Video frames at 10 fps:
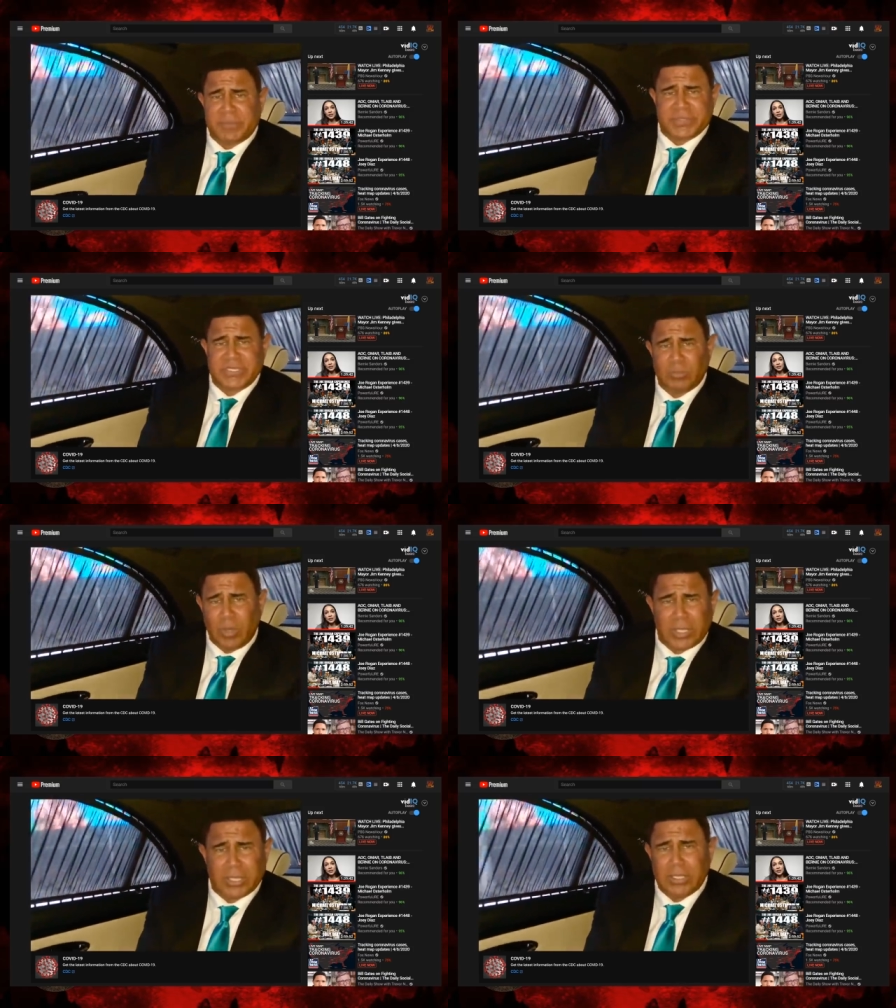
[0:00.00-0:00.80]
Seventy
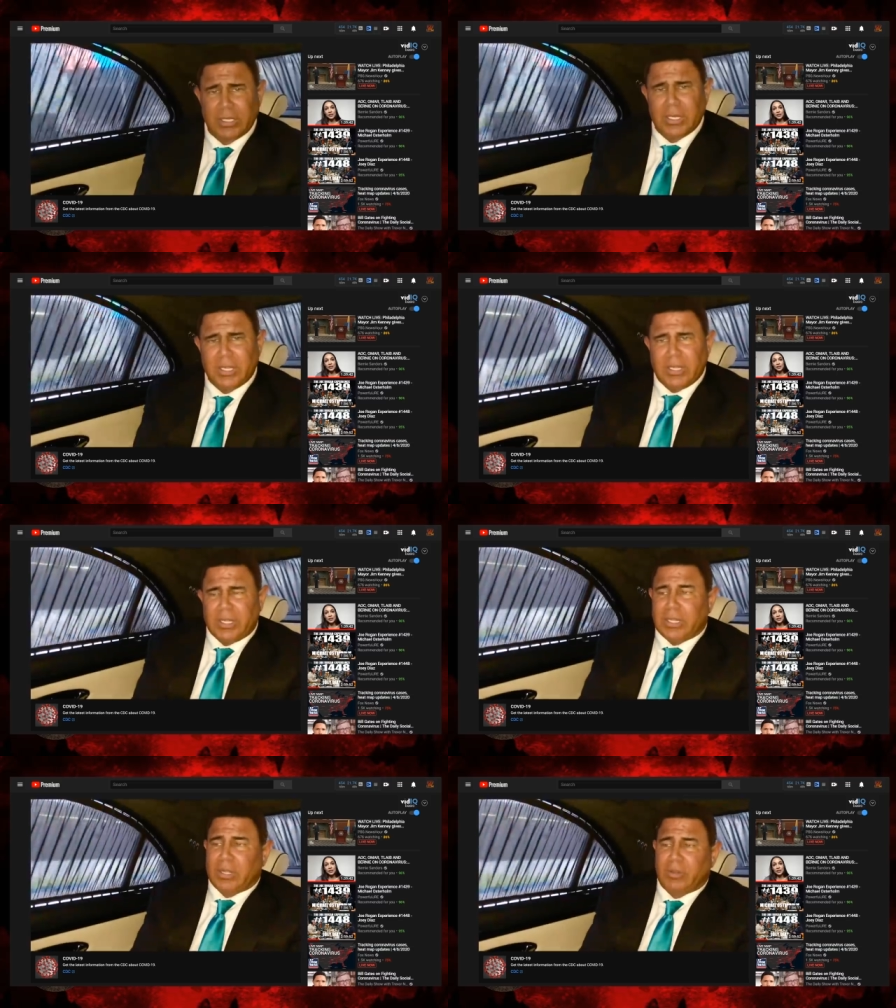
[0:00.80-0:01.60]
percent water.
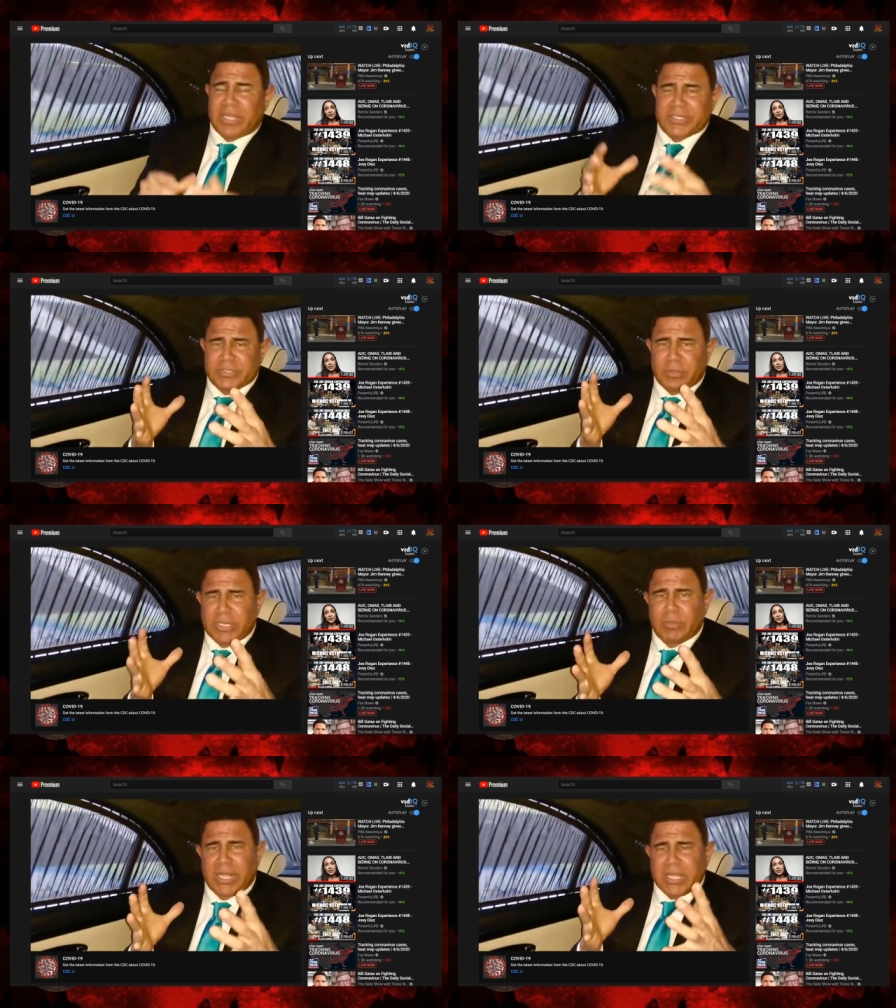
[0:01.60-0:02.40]
Gotcha. Okay, so
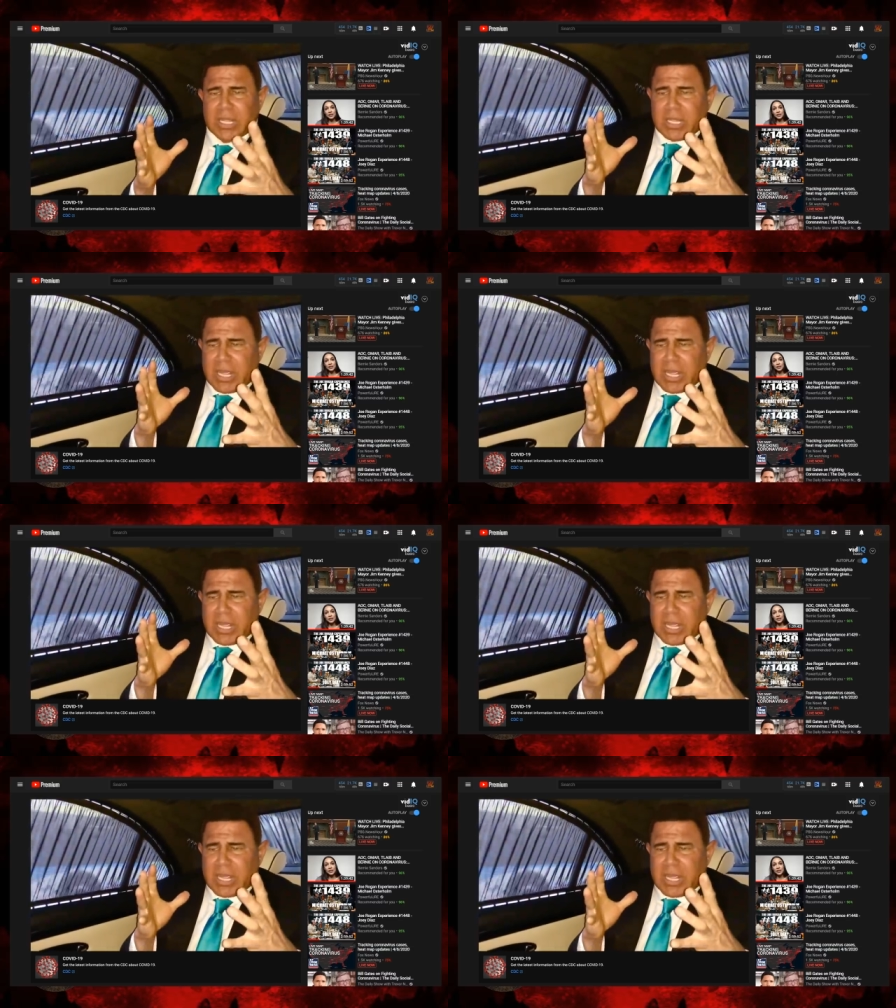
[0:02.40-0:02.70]
anyway,